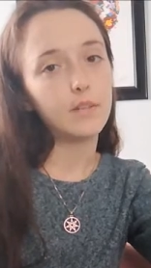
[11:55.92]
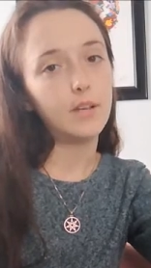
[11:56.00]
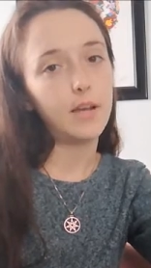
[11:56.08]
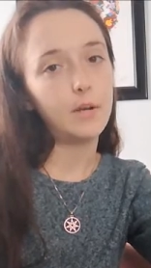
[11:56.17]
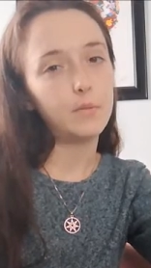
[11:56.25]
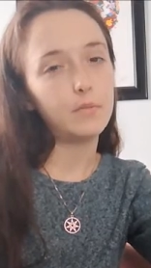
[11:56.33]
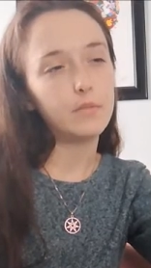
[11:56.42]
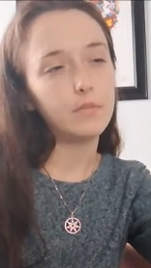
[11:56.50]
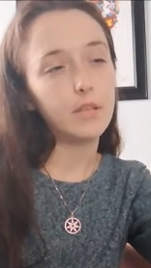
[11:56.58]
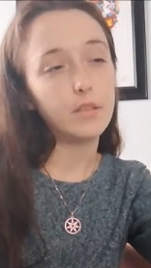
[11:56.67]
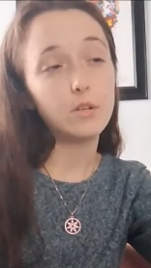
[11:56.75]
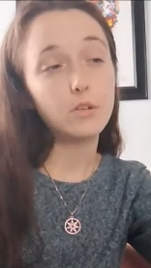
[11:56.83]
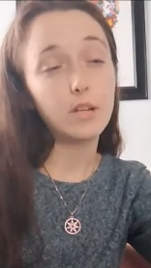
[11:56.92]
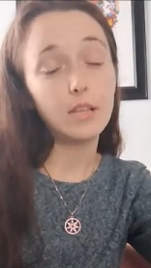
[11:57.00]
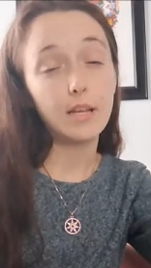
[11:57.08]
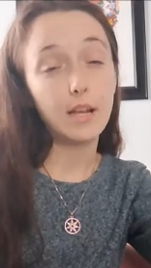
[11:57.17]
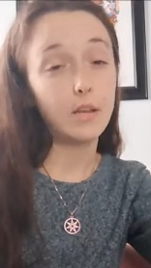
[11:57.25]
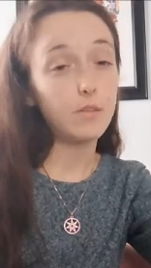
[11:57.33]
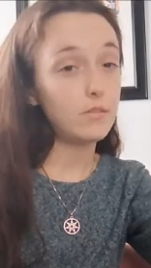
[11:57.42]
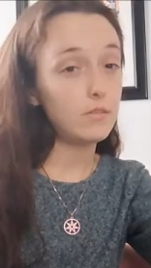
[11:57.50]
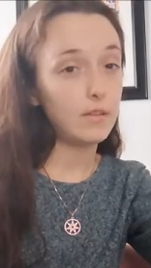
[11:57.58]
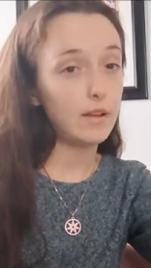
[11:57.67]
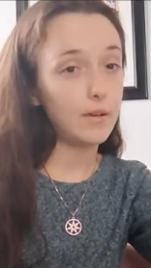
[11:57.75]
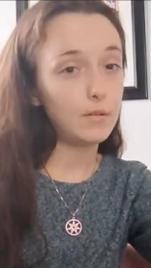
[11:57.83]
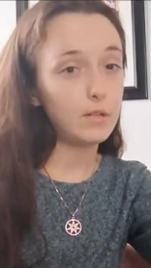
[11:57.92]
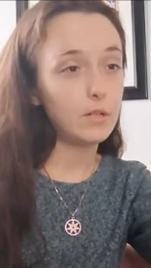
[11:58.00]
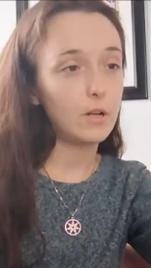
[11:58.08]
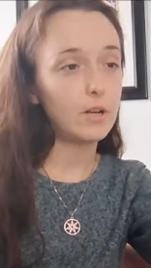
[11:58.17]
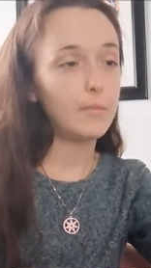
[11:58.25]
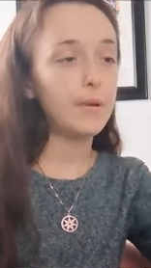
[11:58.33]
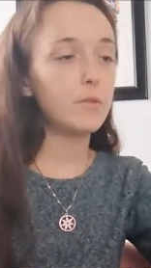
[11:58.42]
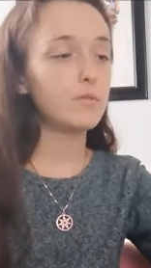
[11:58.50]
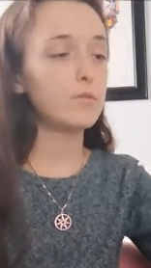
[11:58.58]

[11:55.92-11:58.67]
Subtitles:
I don't think there's anything else that I really talk about.